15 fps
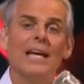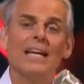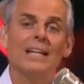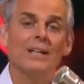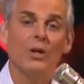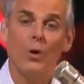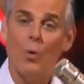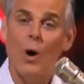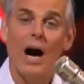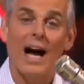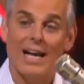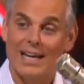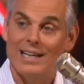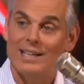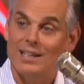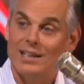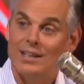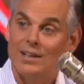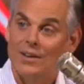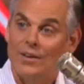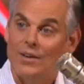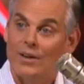it quiet
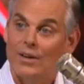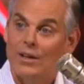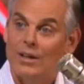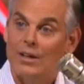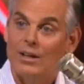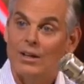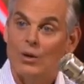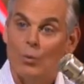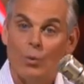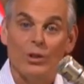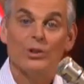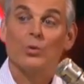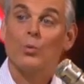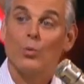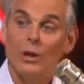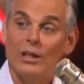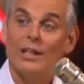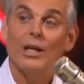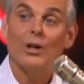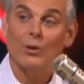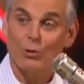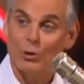was
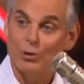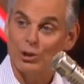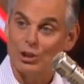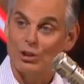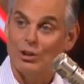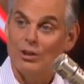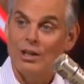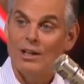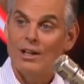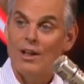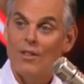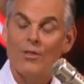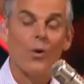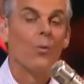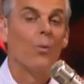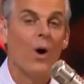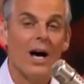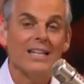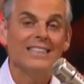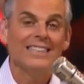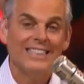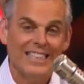really crucial, the
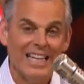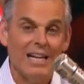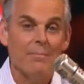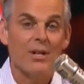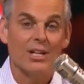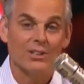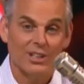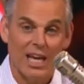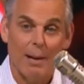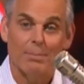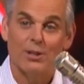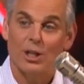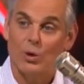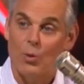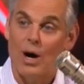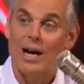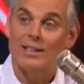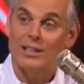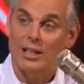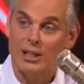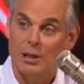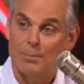one team that has kept it quiet,
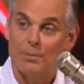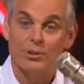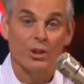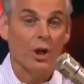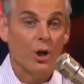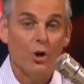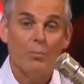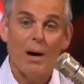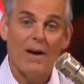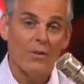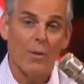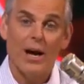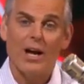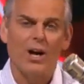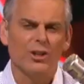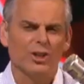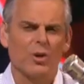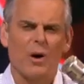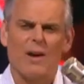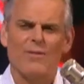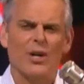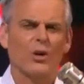the Clippers, who, by the way, also
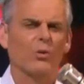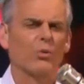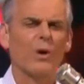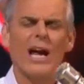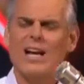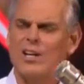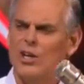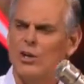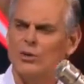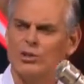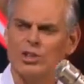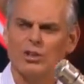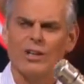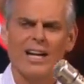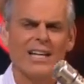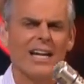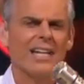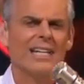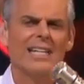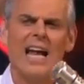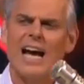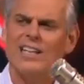have a great culture and a
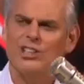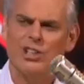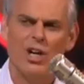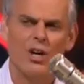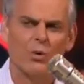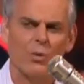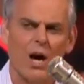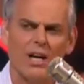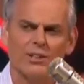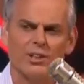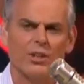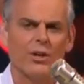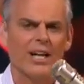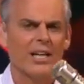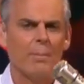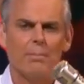nice young roster and a